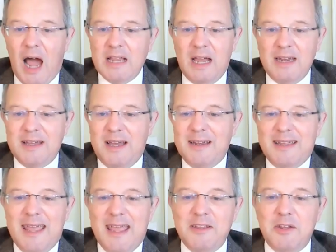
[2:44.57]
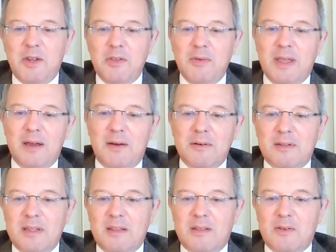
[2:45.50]
And again, you get
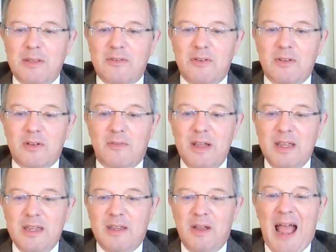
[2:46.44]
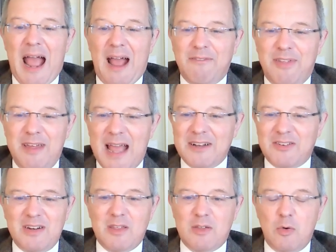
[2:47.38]
onto these questions of, have they
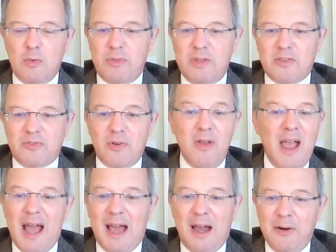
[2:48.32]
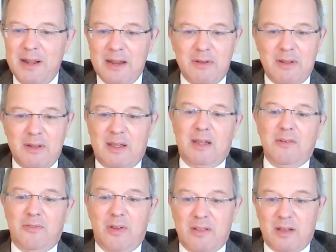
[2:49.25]
actually thought this through? Out here in the
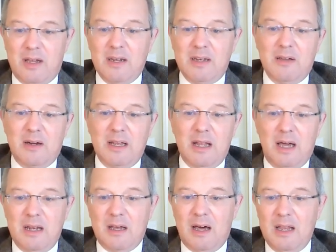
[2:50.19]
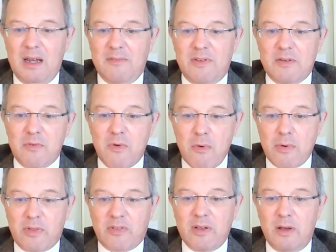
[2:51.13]
countryside, I live in
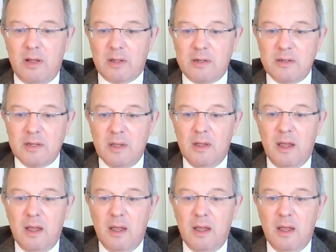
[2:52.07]
rural Scotland.